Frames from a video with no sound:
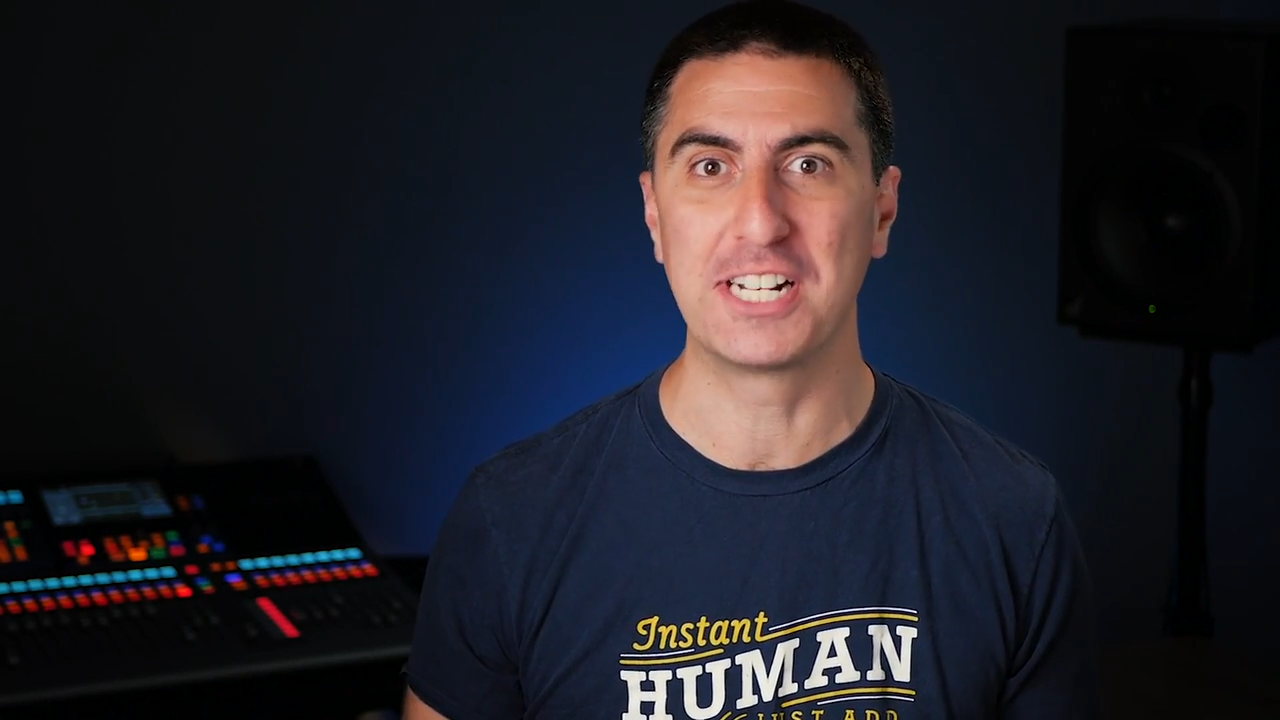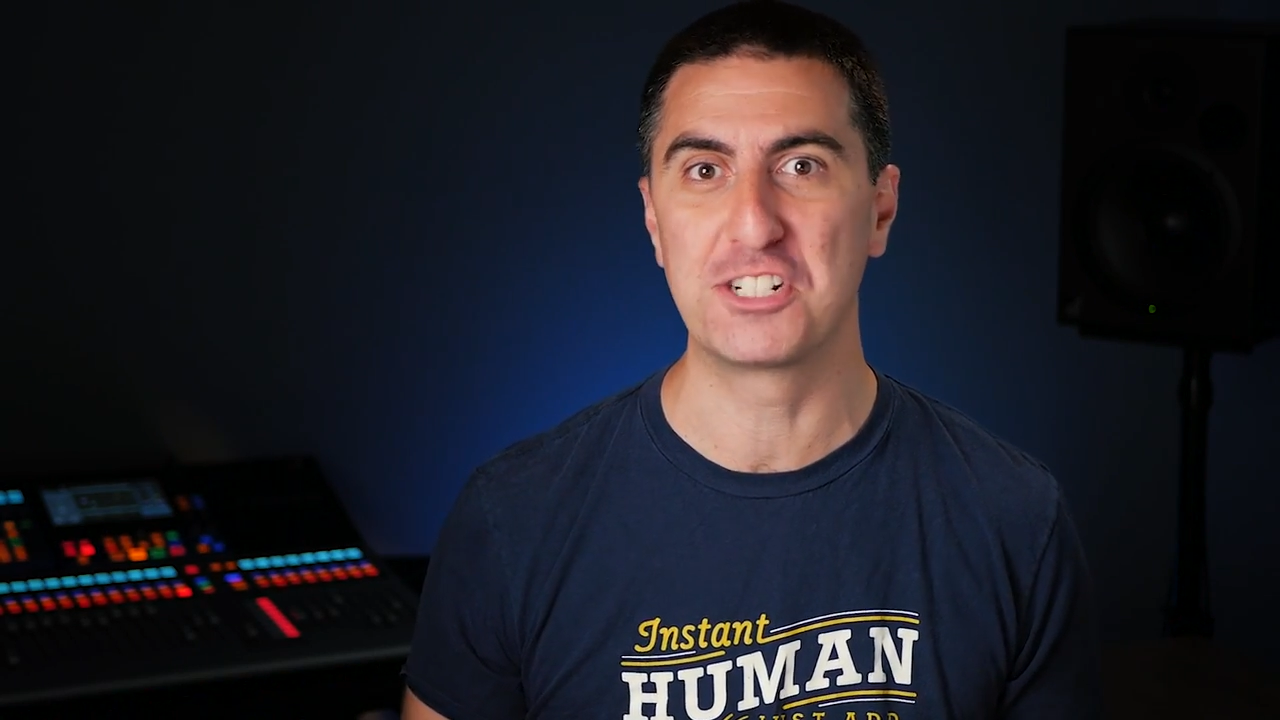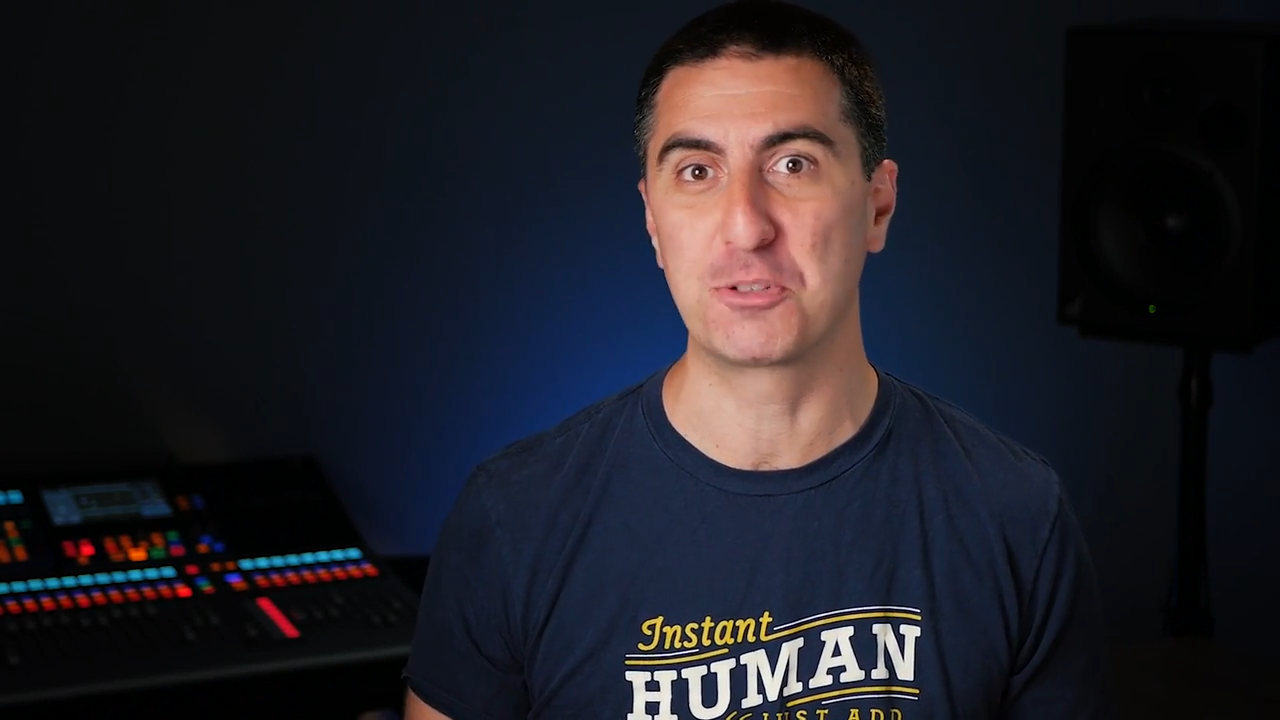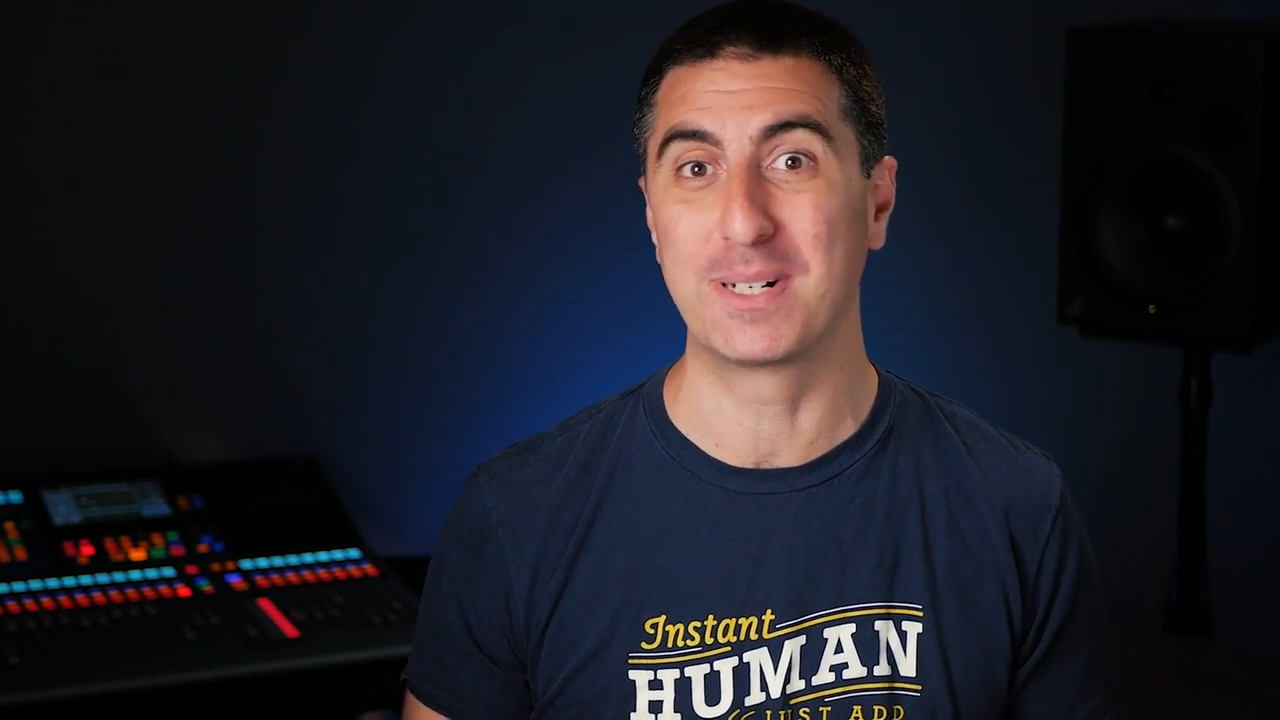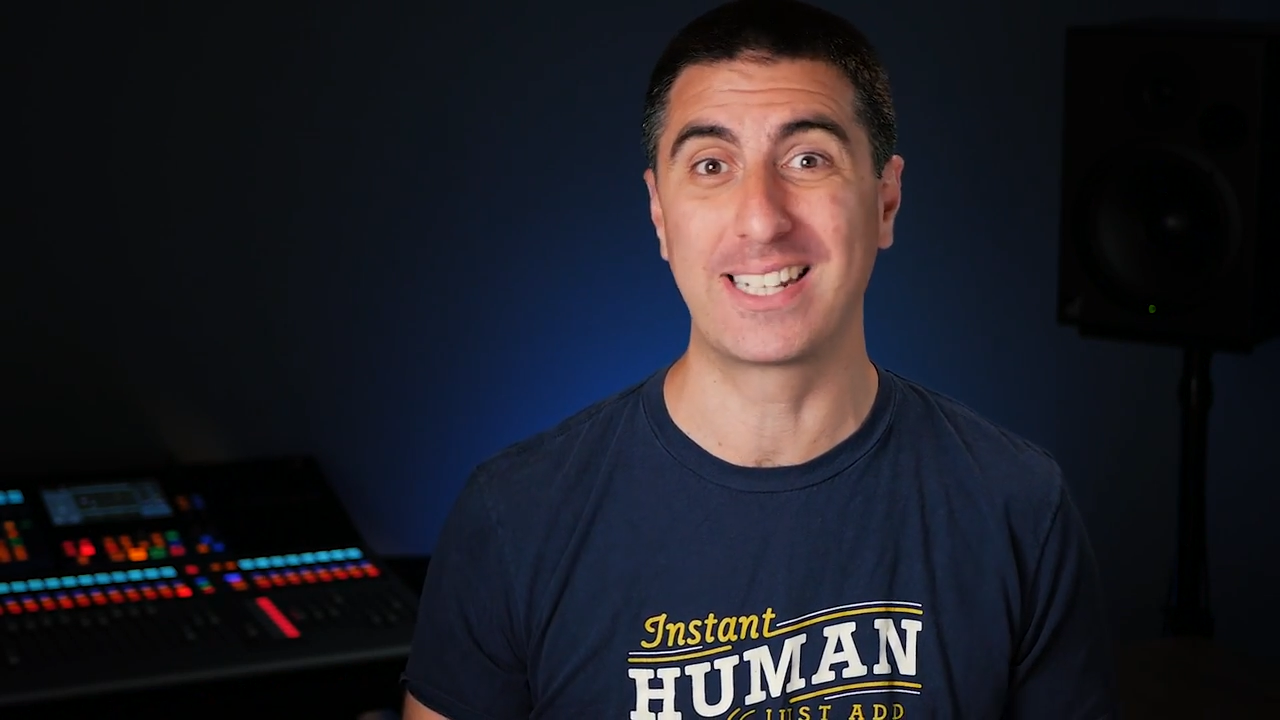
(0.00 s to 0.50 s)

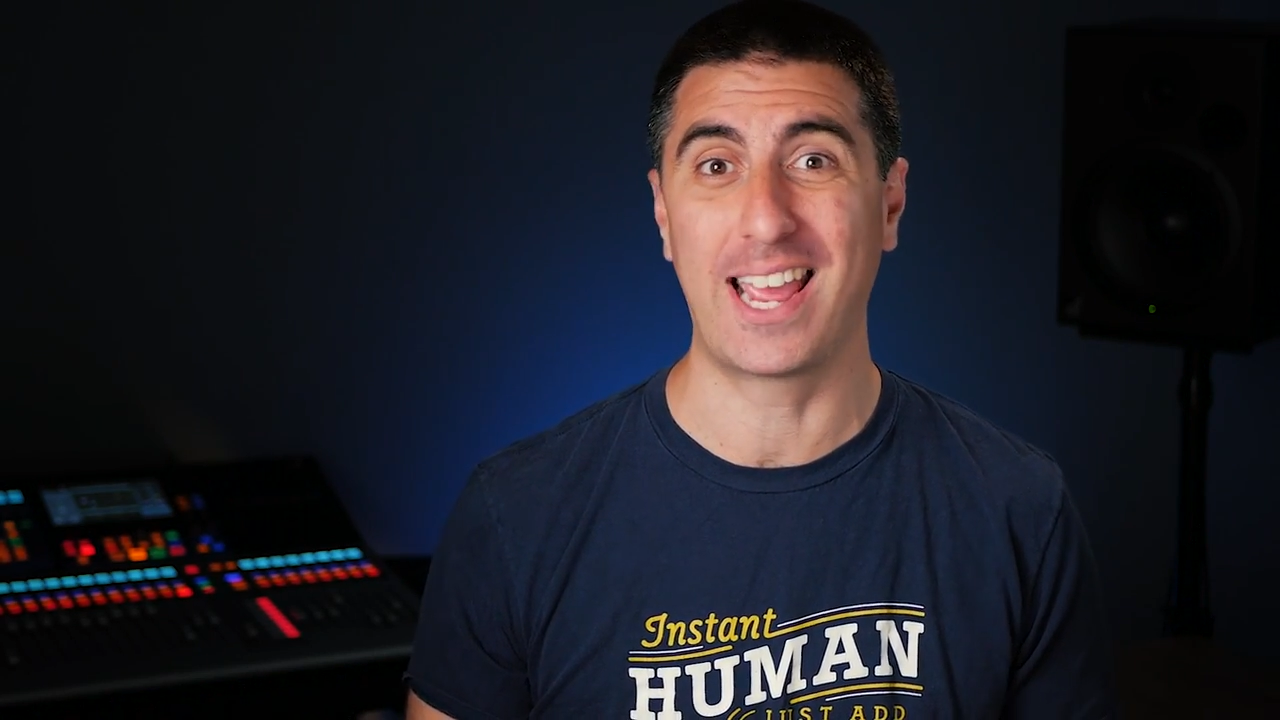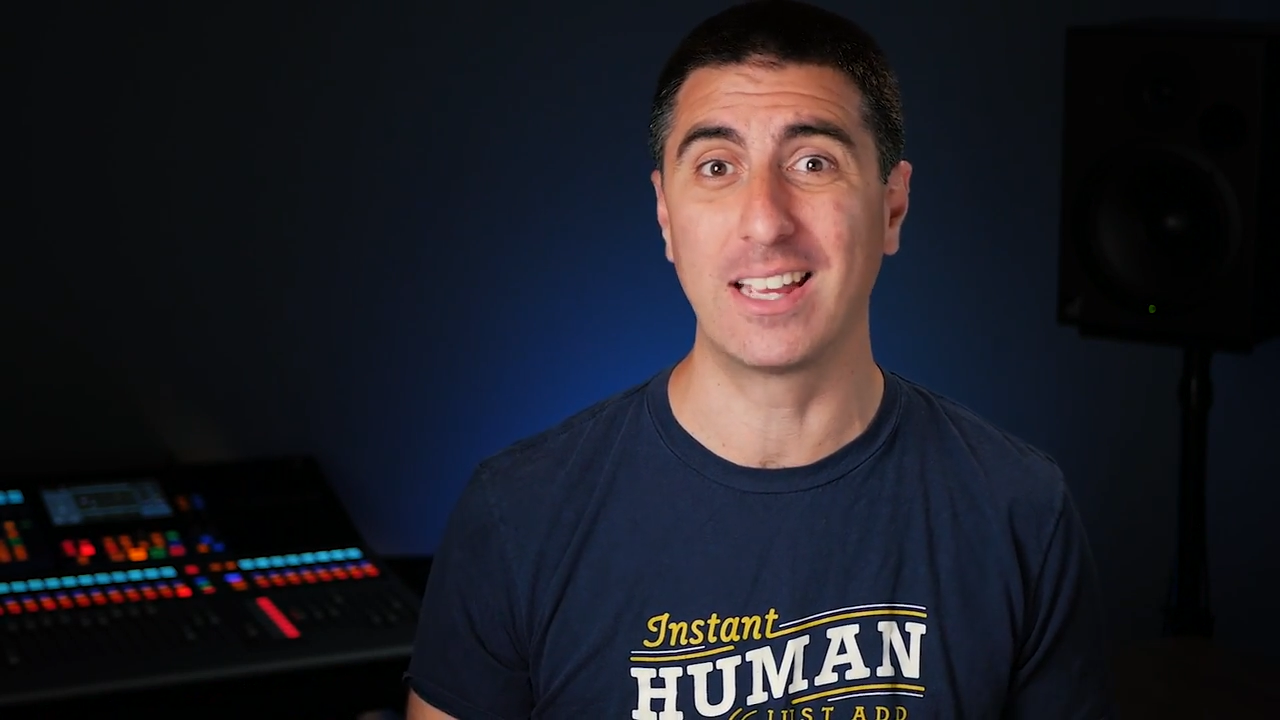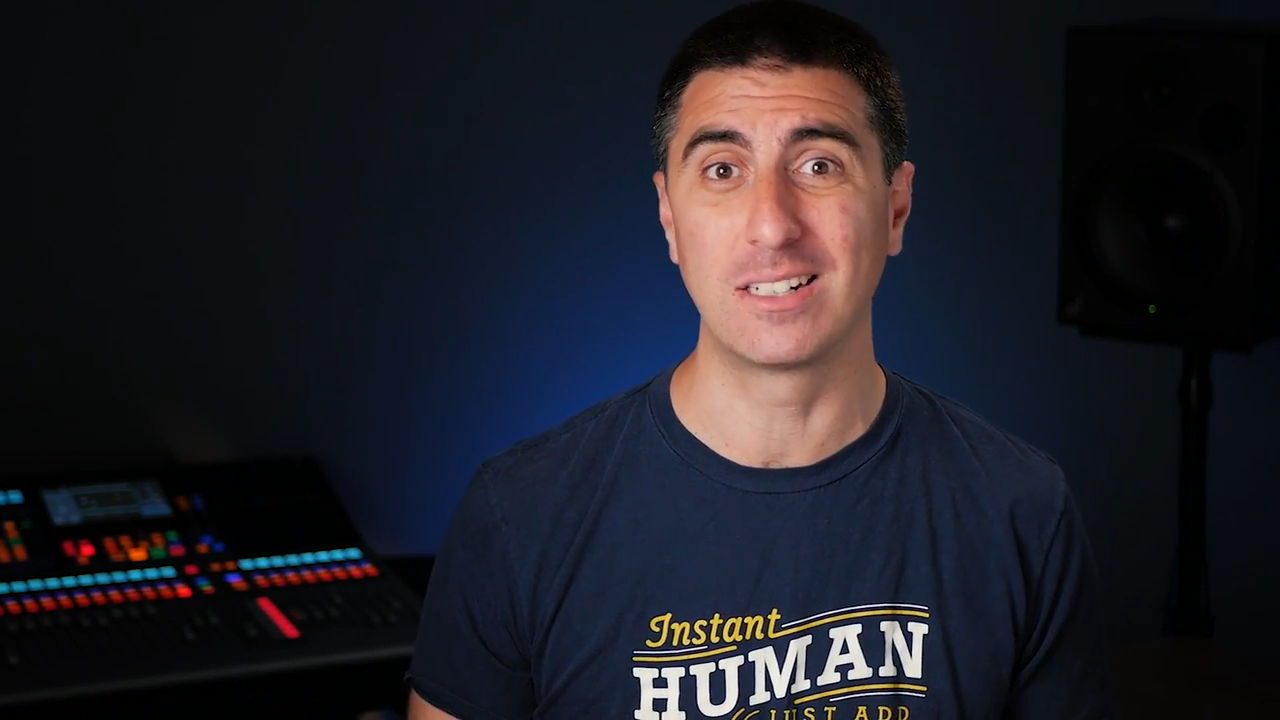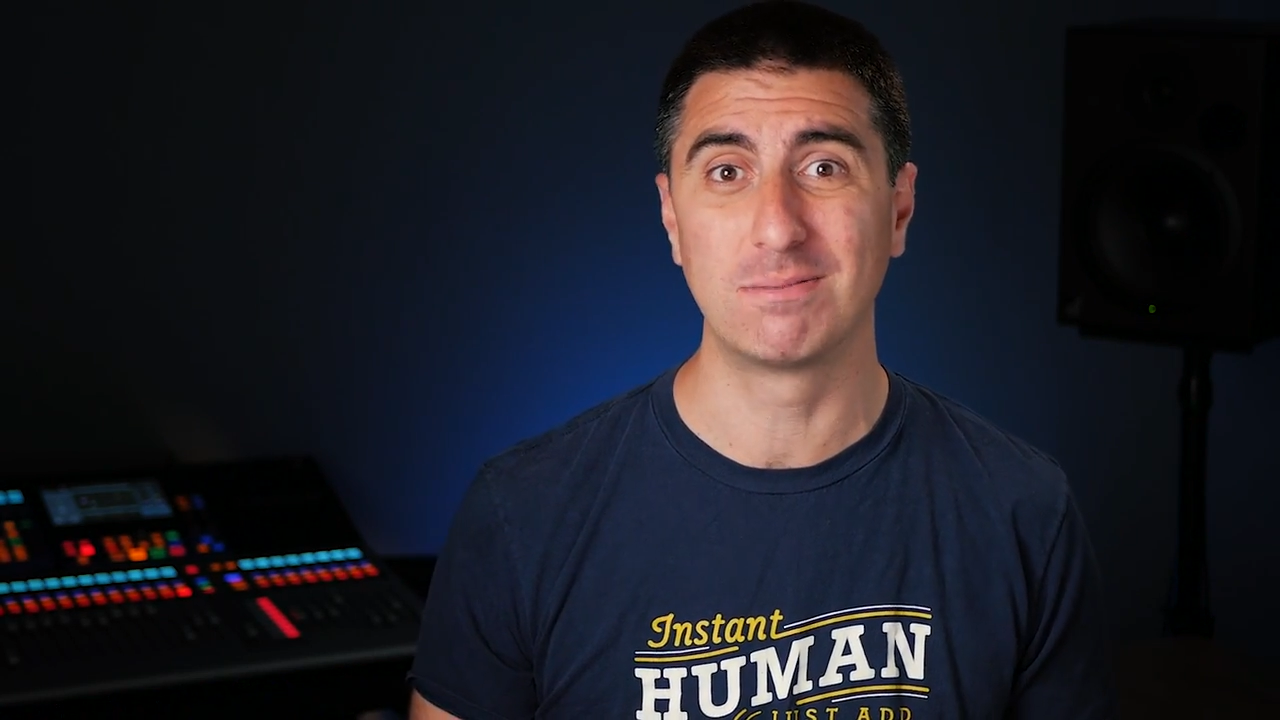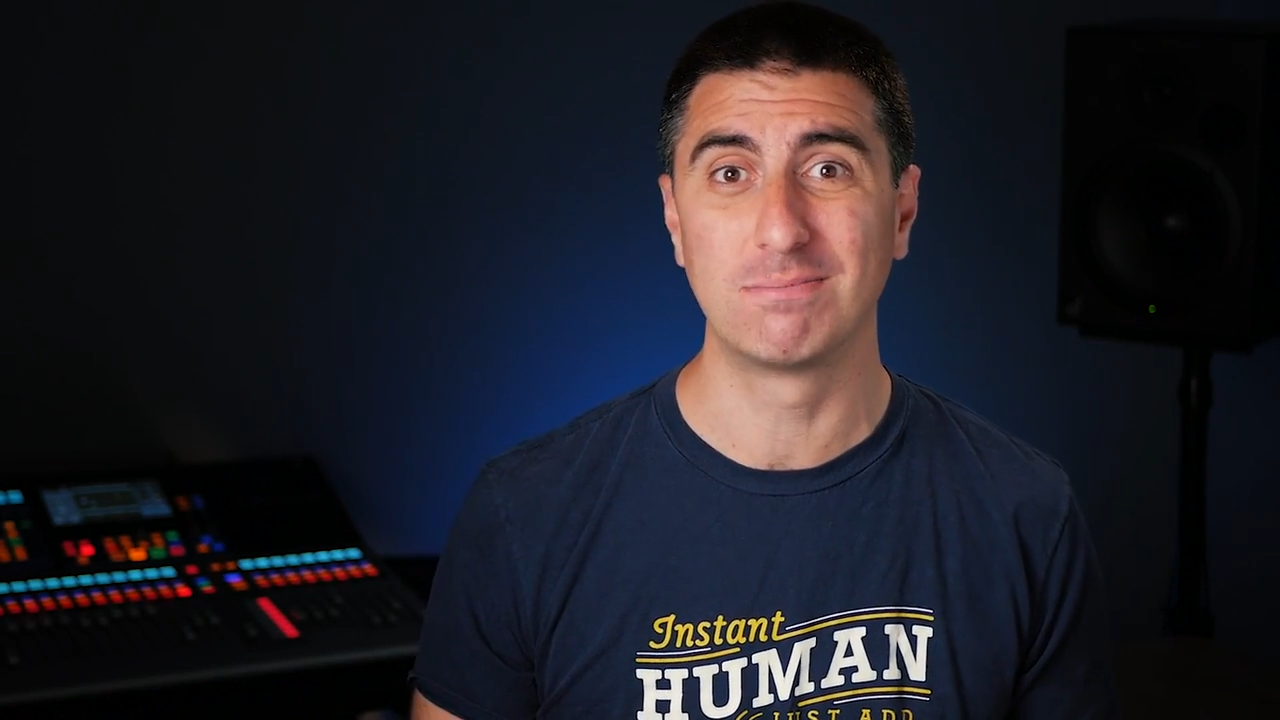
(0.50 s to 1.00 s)
instrument
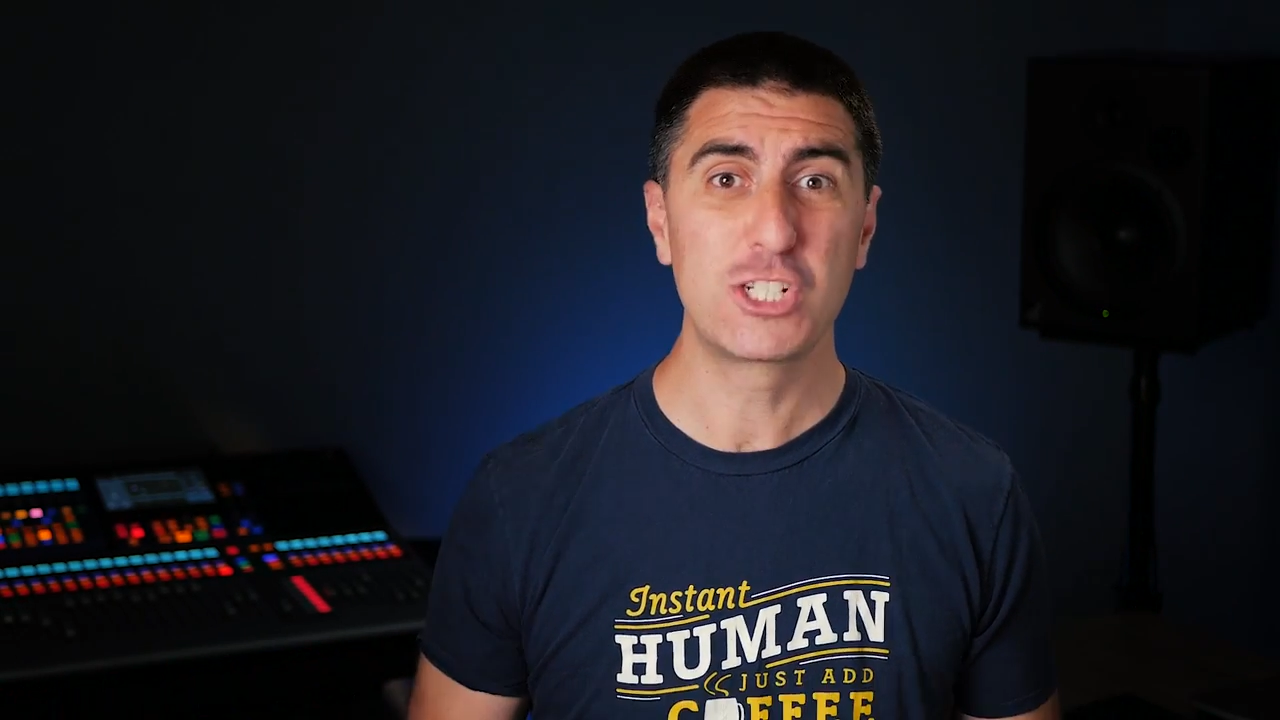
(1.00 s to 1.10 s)
can.